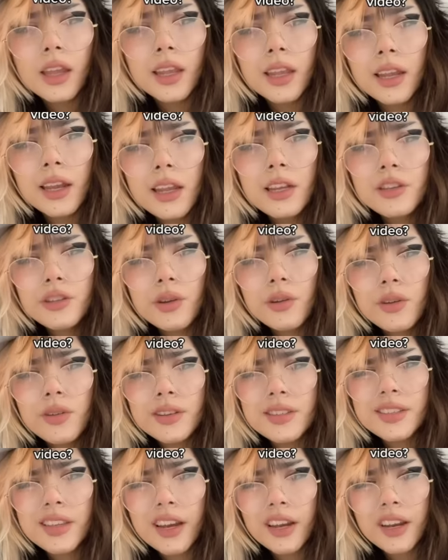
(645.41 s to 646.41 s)
Can I show you a
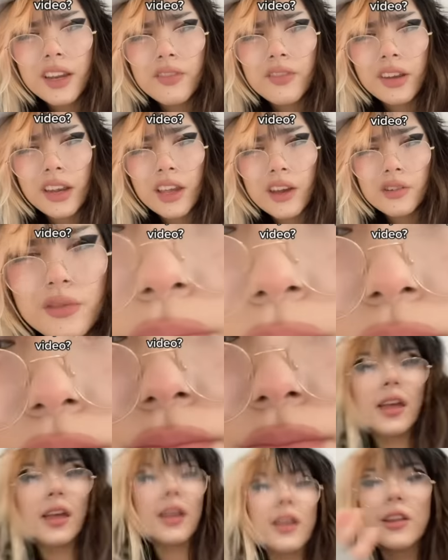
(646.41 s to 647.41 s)
scary video?
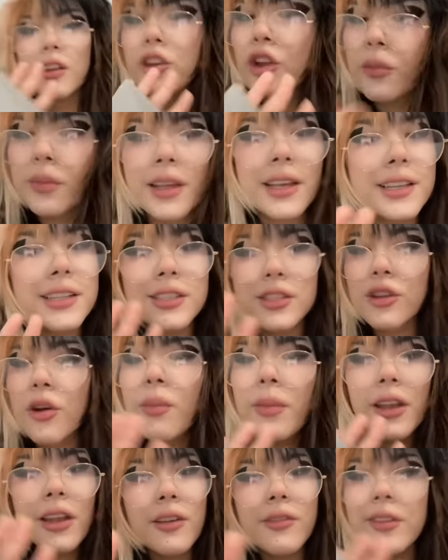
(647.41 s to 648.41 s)
No, because so
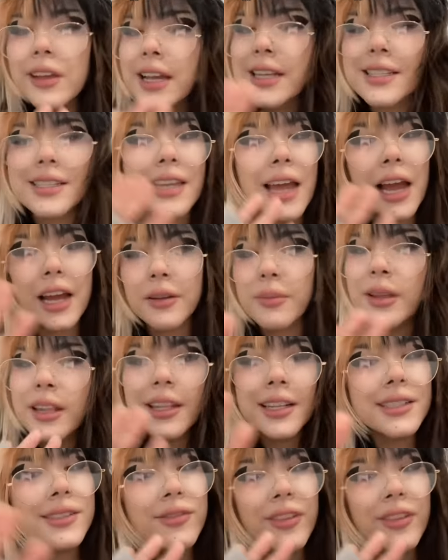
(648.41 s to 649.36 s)
many of you guys tagged me in this